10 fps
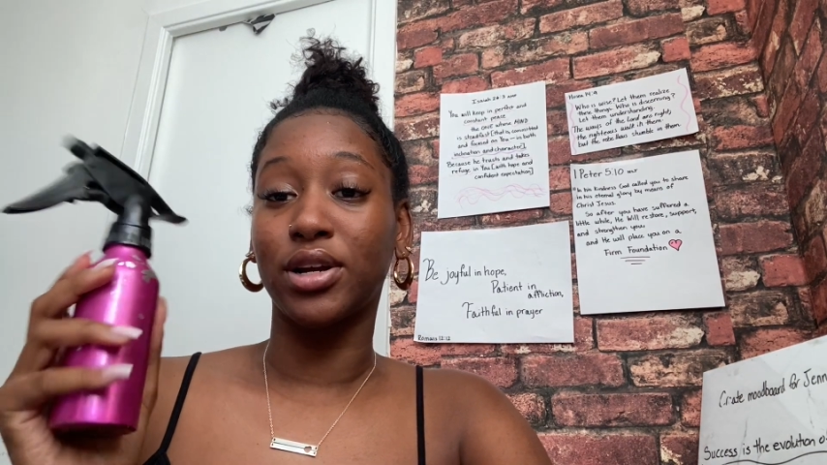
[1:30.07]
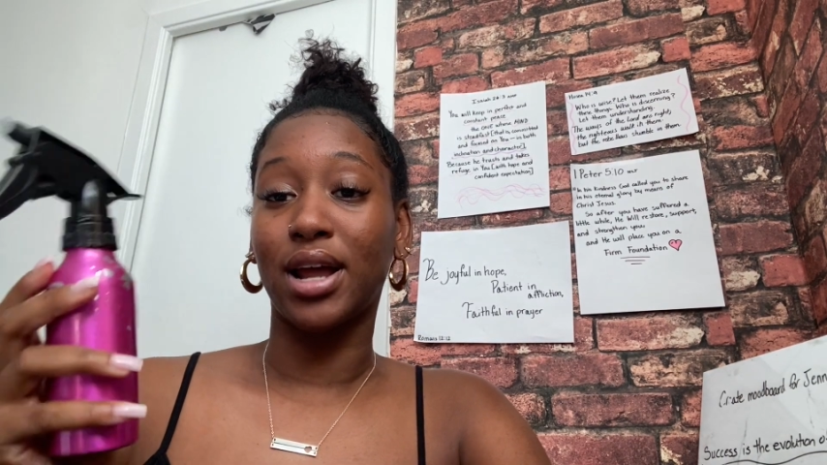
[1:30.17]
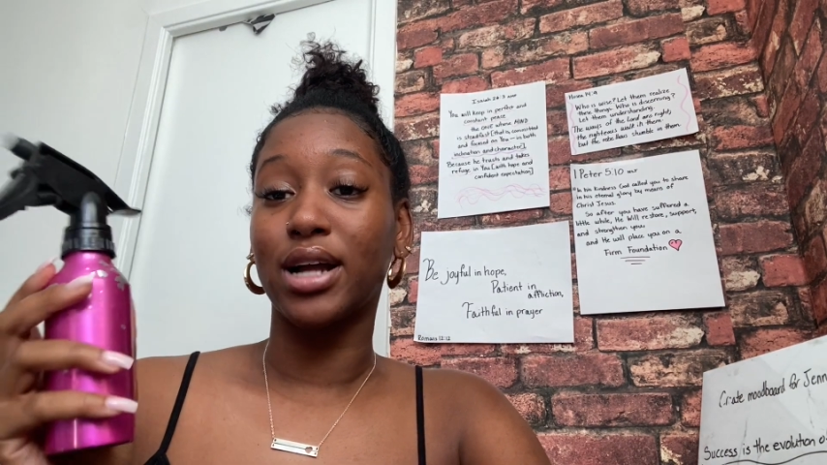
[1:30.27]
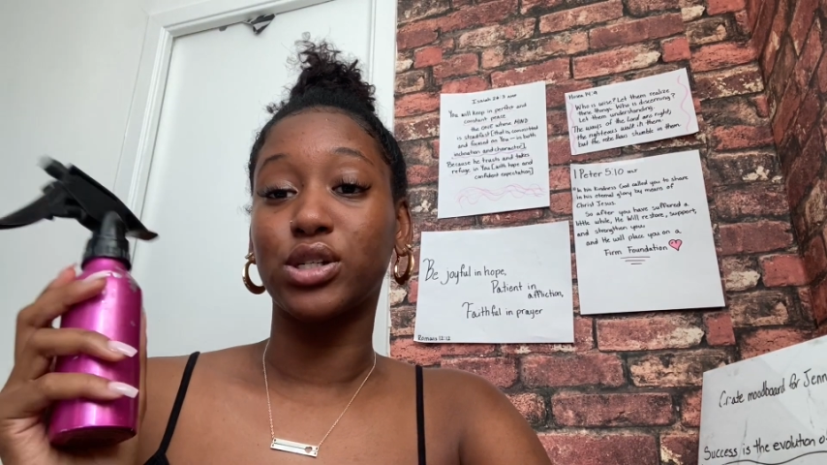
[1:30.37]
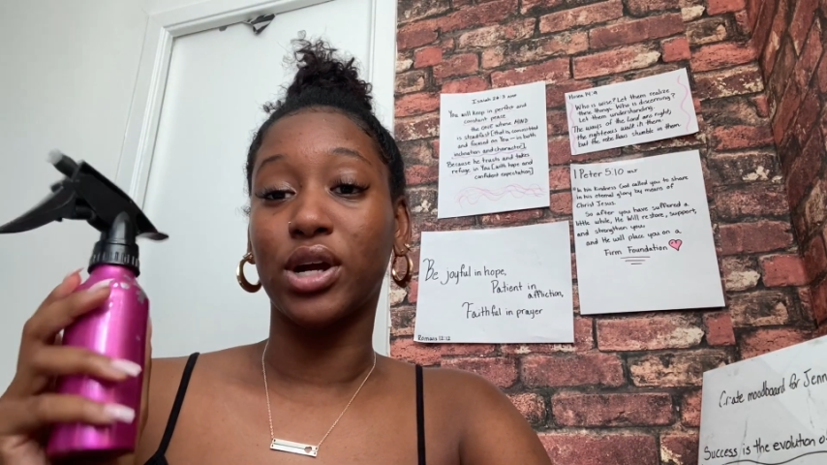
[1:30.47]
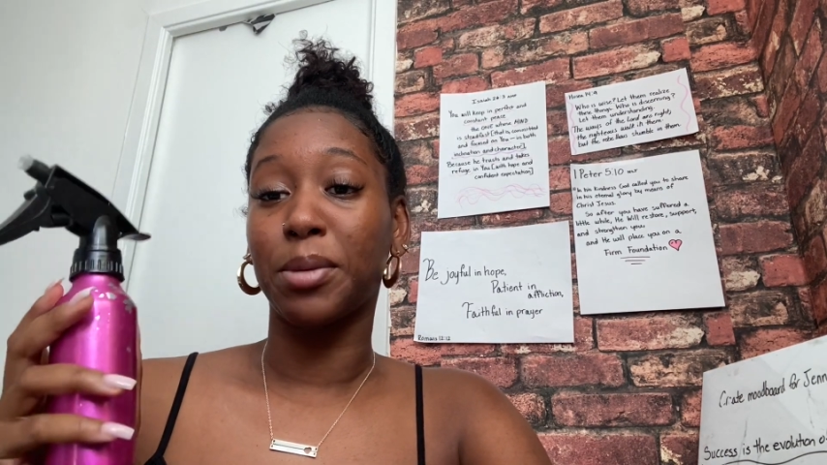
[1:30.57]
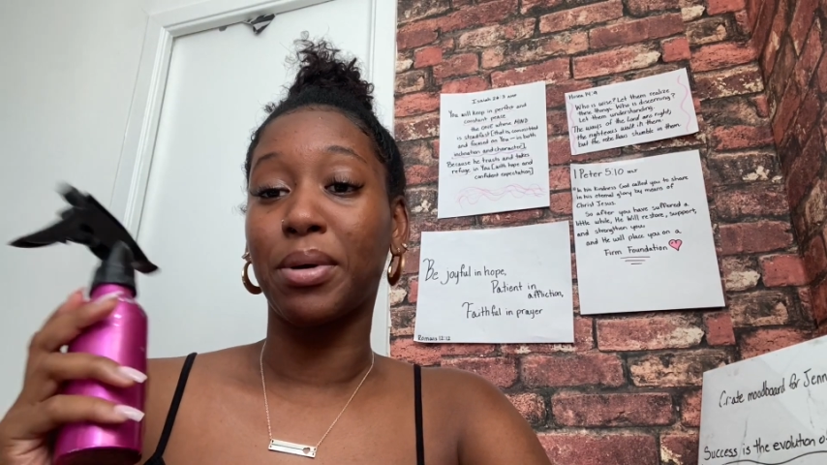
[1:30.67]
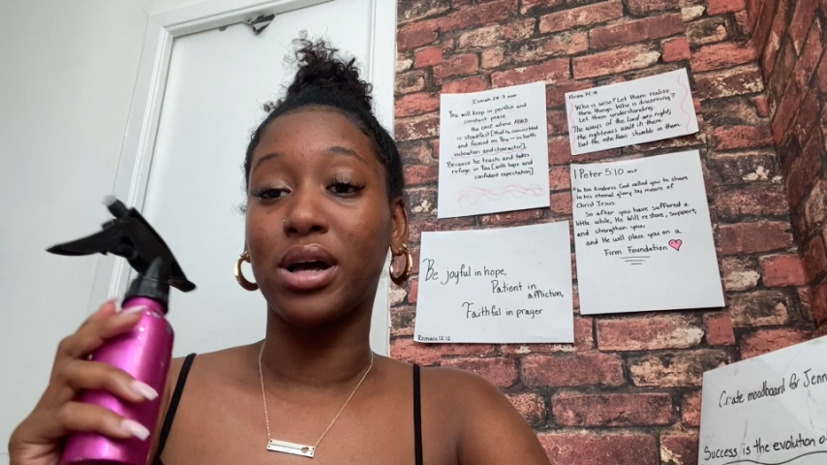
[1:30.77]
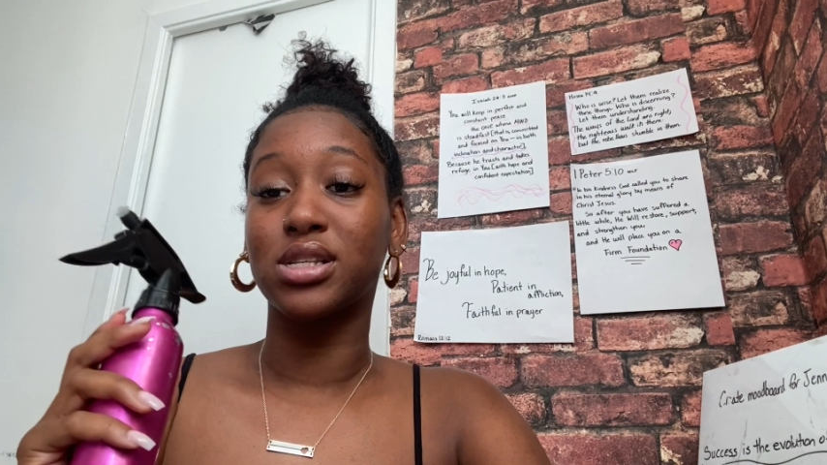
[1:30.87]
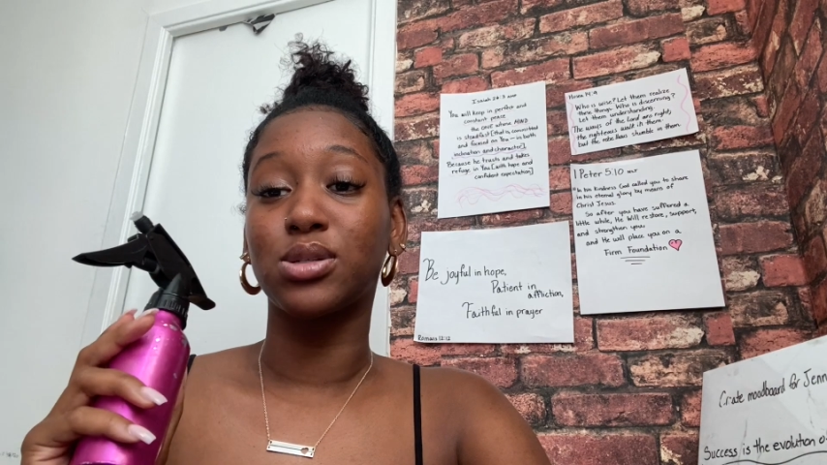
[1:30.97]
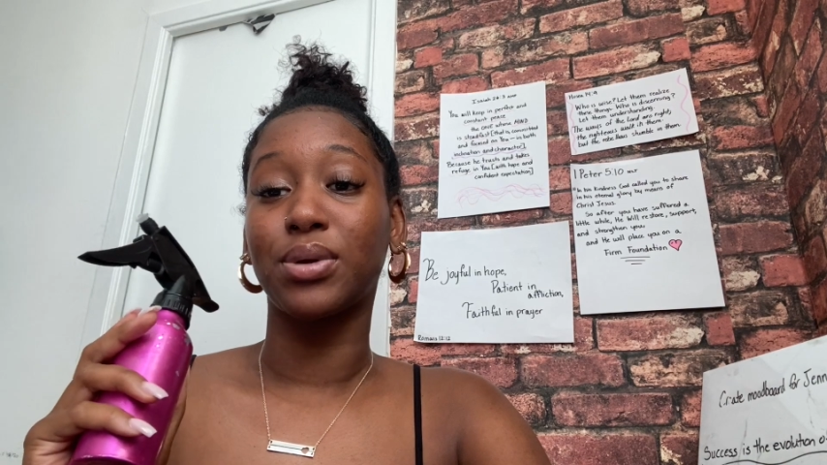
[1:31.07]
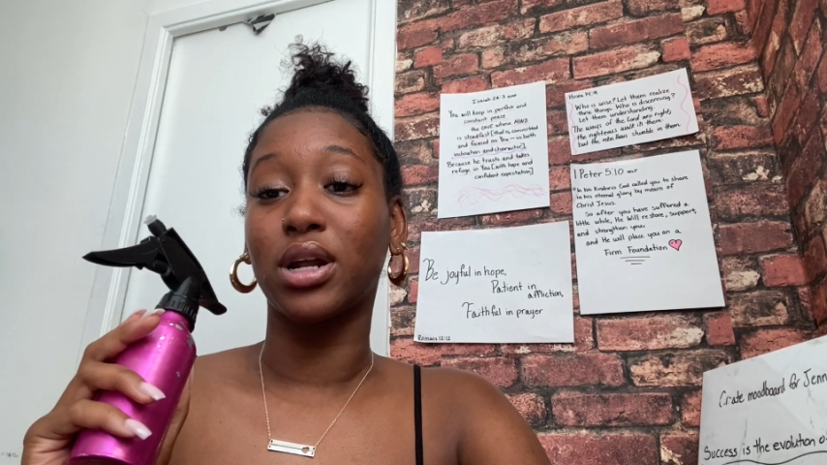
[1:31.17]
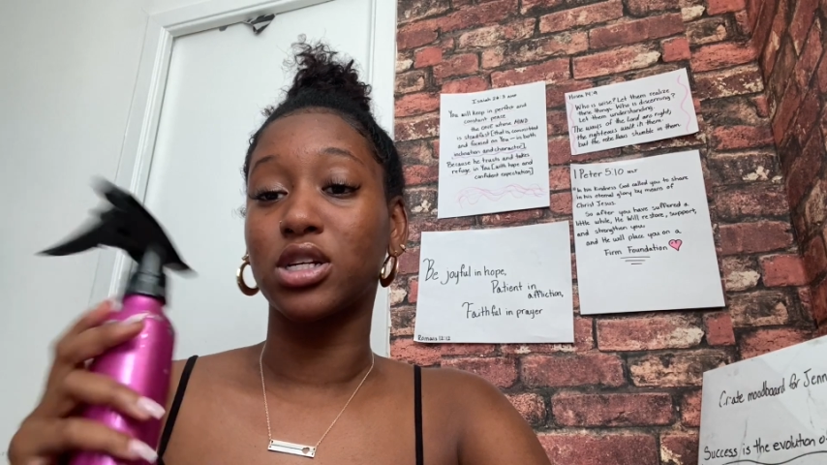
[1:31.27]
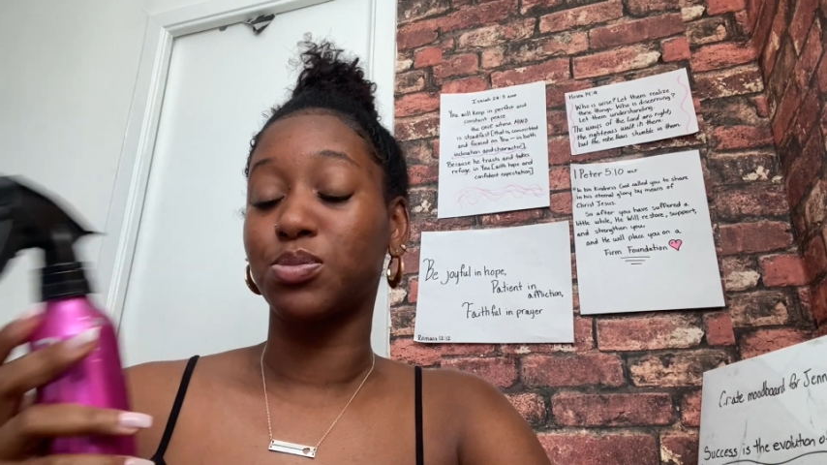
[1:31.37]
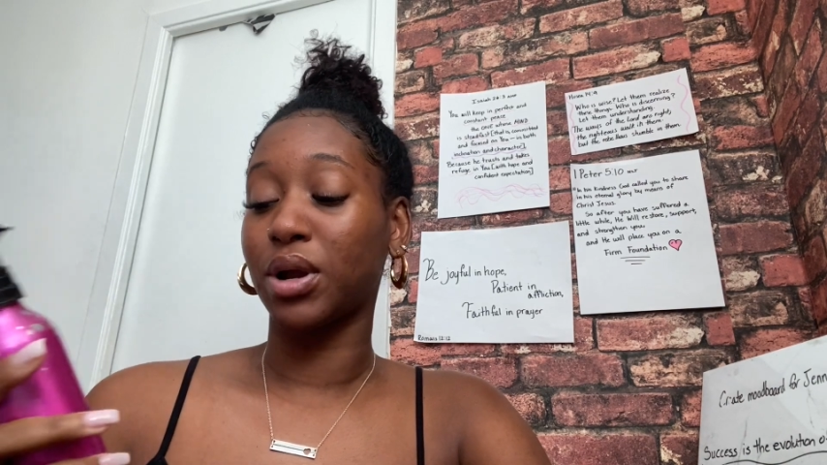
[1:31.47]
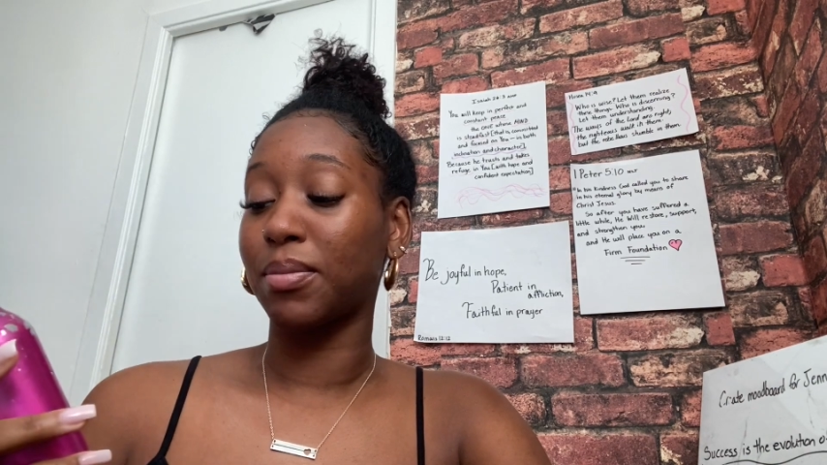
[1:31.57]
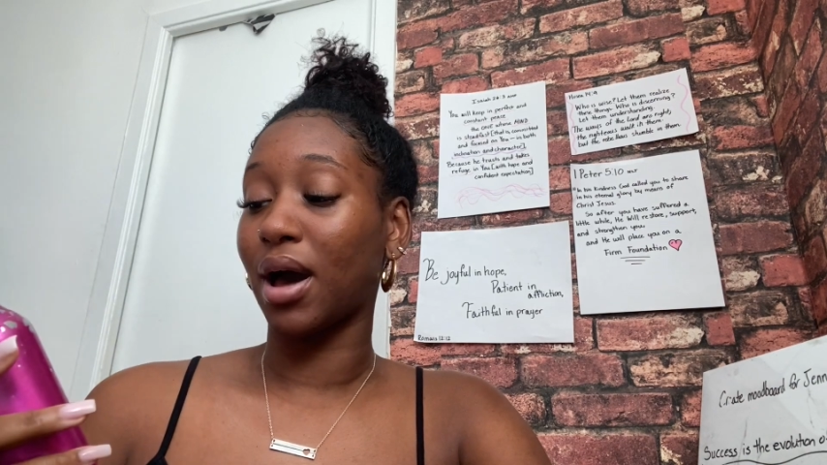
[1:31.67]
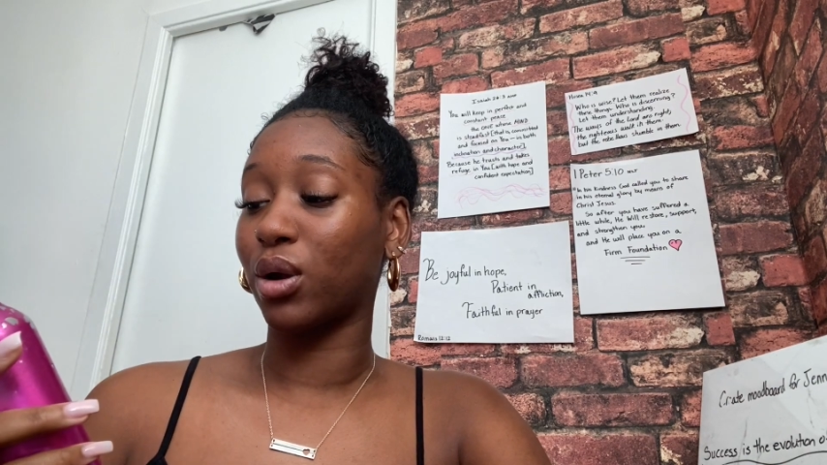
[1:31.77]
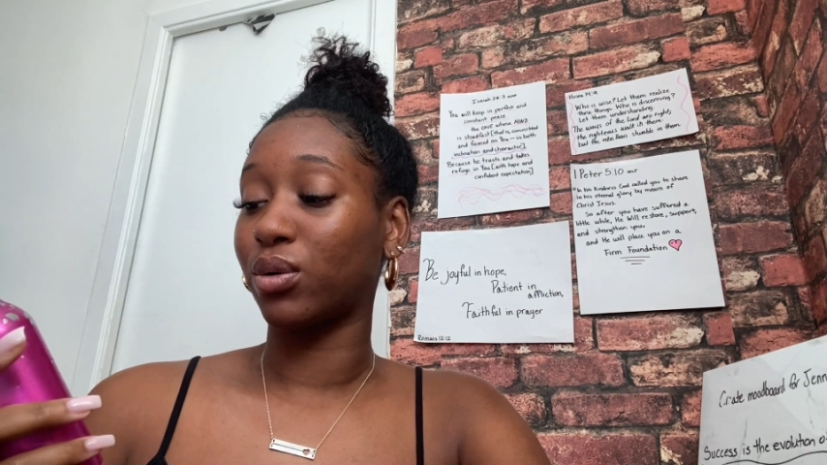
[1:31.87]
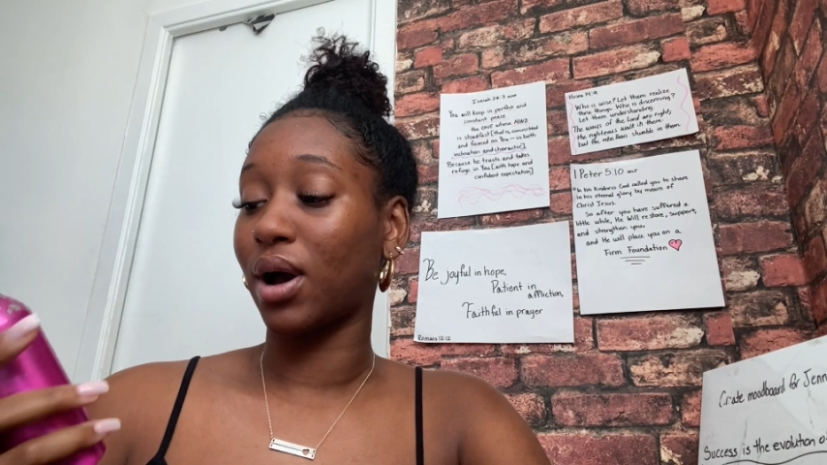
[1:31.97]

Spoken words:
natural hair process without a spray bottle.